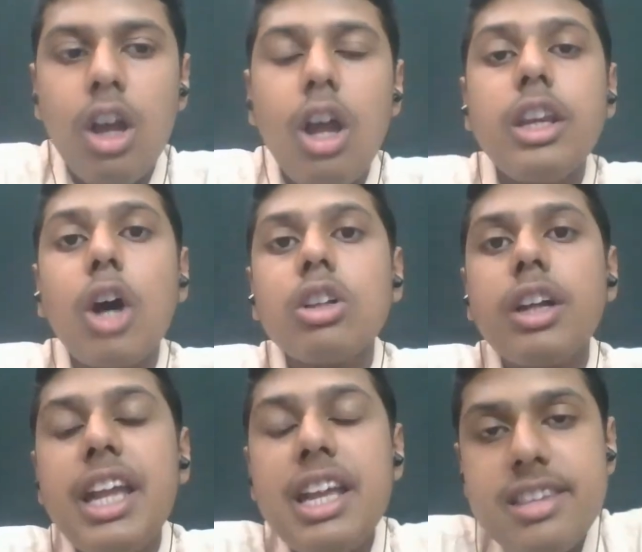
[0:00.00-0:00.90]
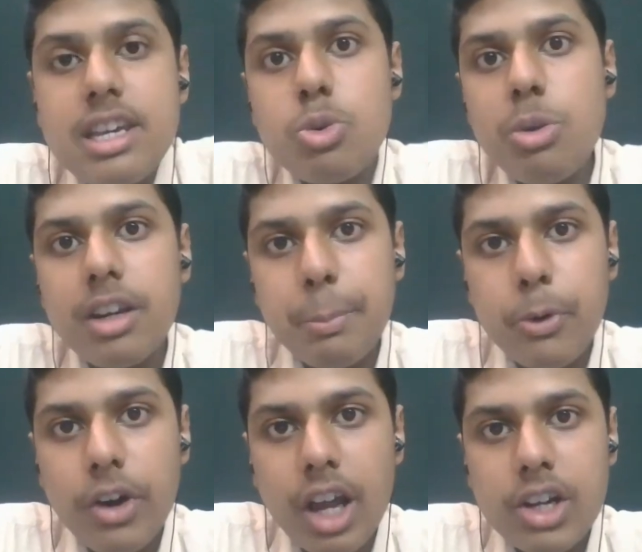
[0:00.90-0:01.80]
Now the asexual
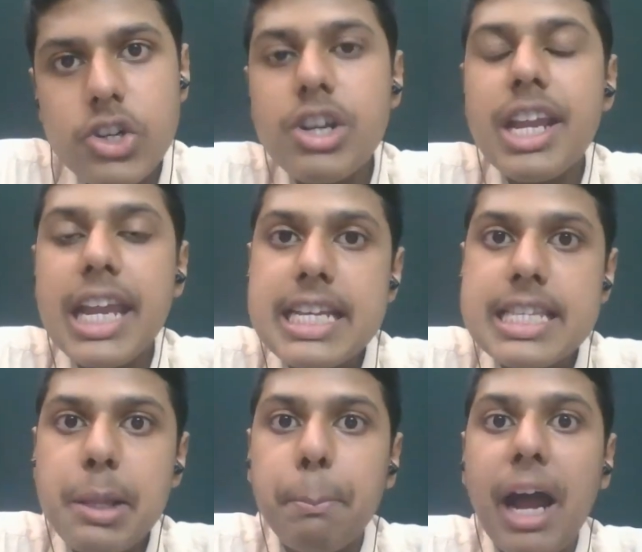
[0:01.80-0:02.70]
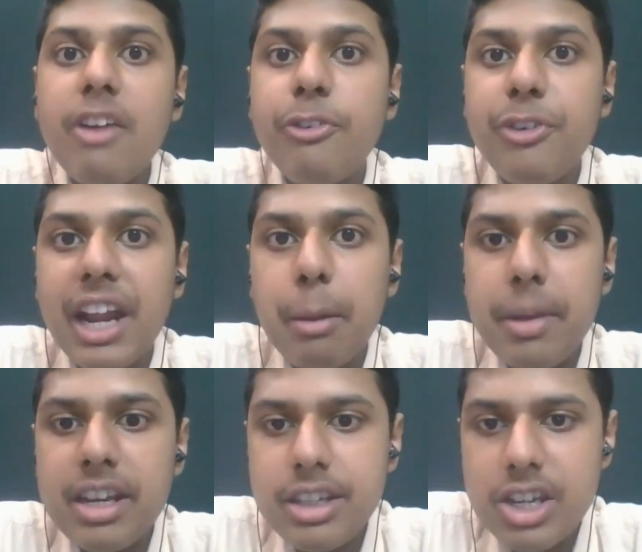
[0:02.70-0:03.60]
reproduction is by
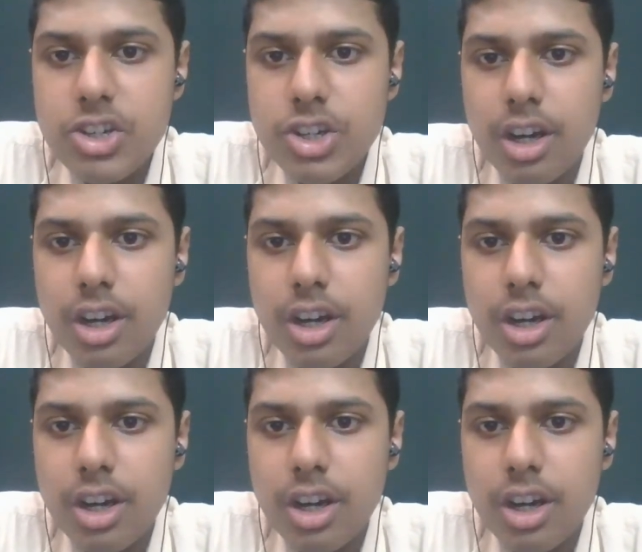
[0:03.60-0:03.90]
fragmentation,